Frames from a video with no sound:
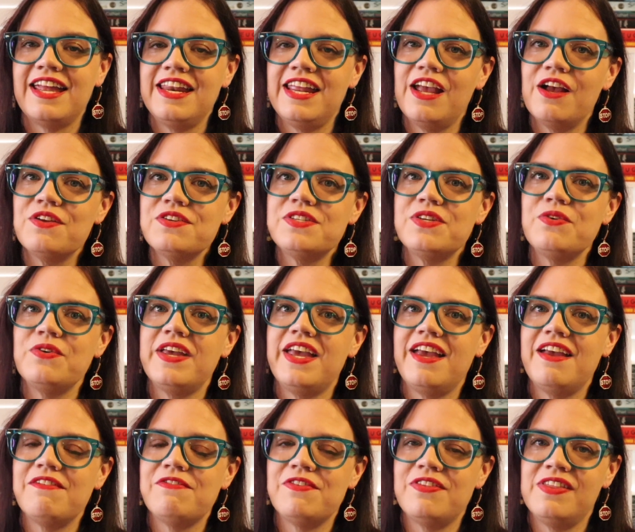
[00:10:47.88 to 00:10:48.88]
And he also
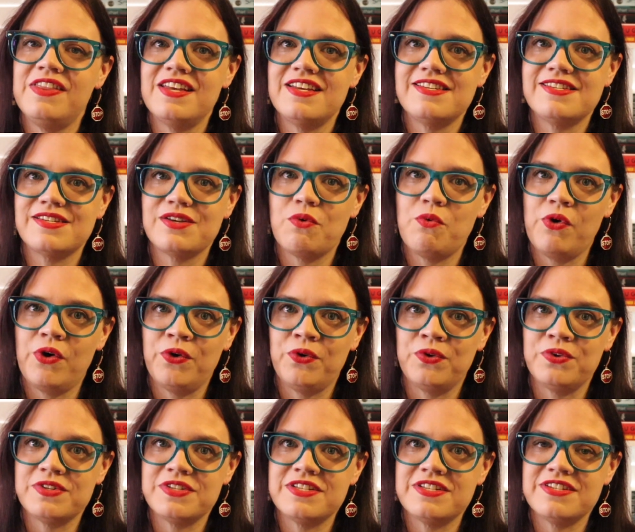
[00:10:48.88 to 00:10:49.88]
gave this
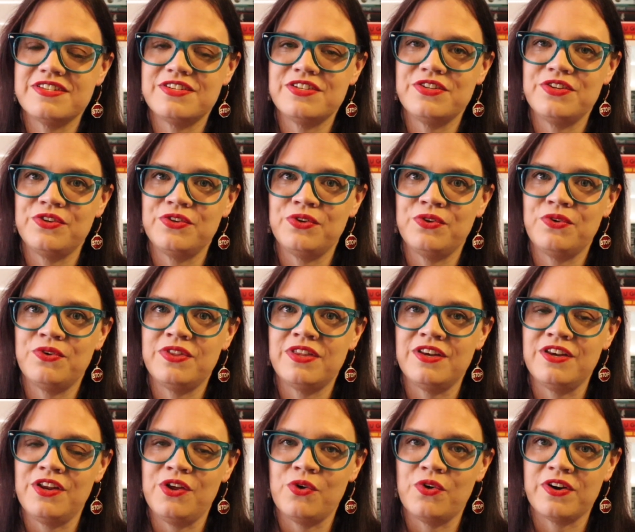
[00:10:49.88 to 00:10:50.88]
quote to the
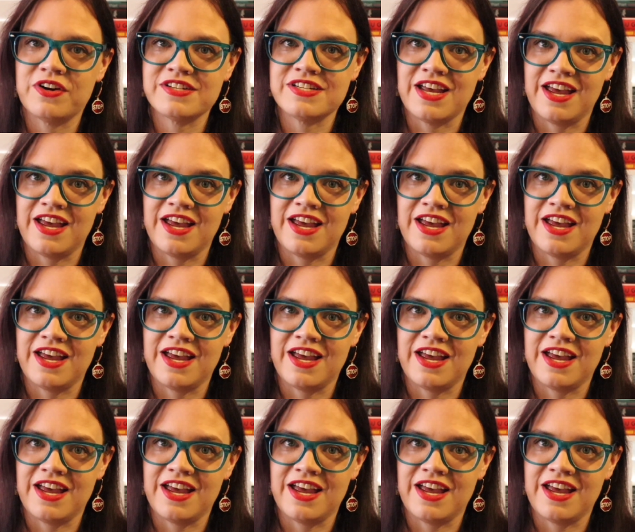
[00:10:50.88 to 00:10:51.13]
New York